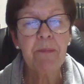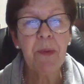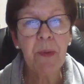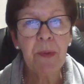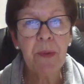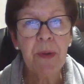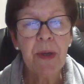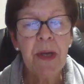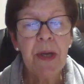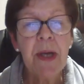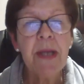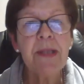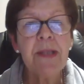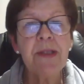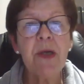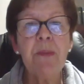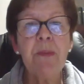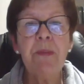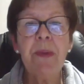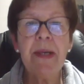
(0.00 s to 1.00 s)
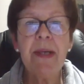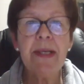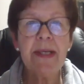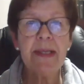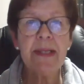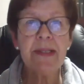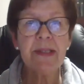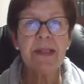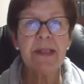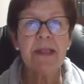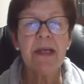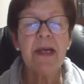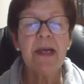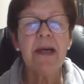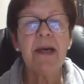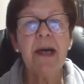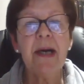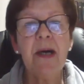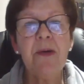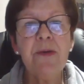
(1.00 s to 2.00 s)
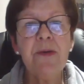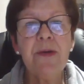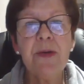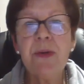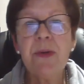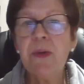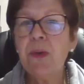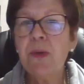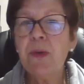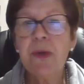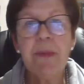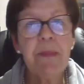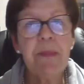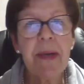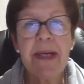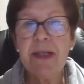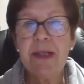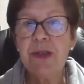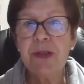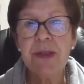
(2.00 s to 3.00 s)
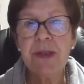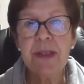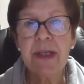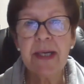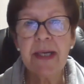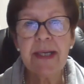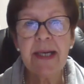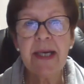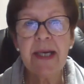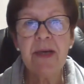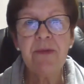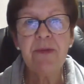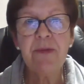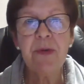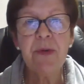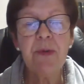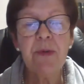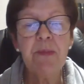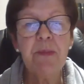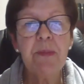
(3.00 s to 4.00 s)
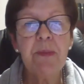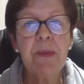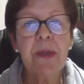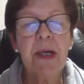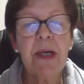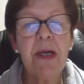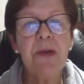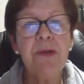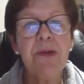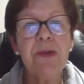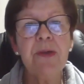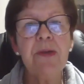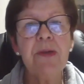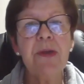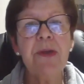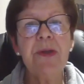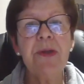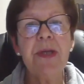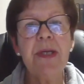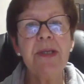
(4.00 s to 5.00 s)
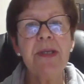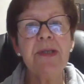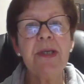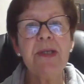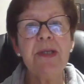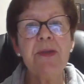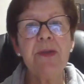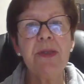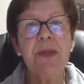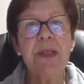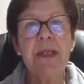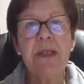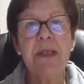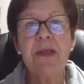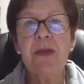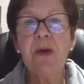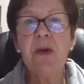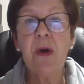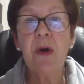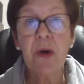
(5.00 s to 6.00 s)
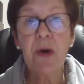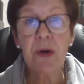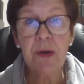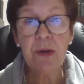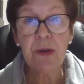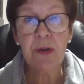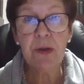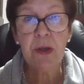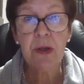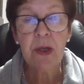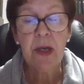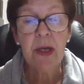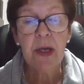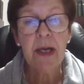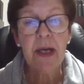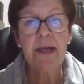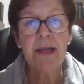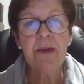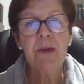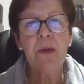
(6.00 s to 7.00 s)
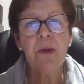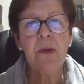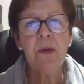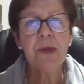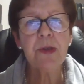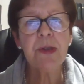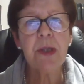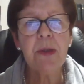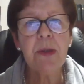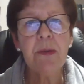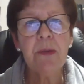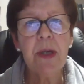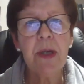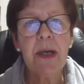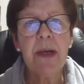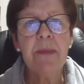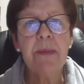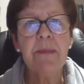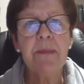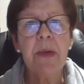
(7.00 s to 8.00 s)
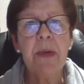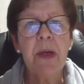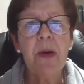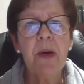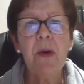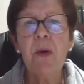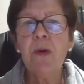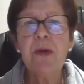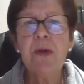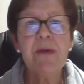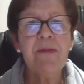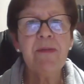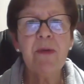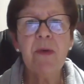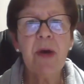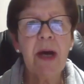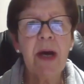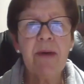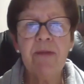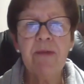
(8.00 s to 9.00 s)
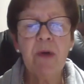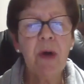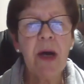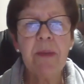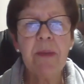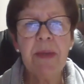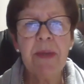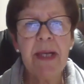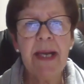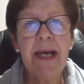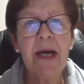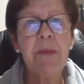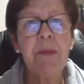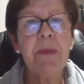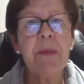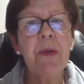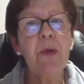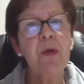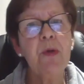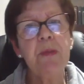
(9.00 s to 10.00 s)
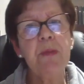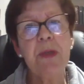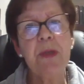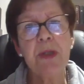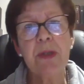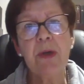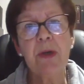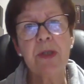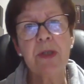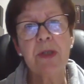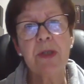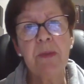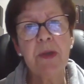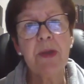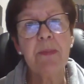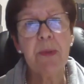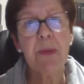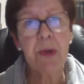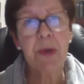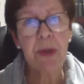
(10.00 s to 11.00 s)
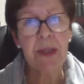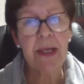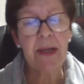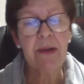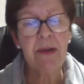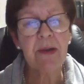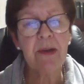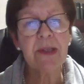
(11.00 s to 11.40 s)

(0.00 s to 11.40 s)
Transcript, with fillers: Bon. So please go through all the pages that I gave you. Go through the things that you said in your oral and also um, all the voc vocabulary because we're starting with a book now.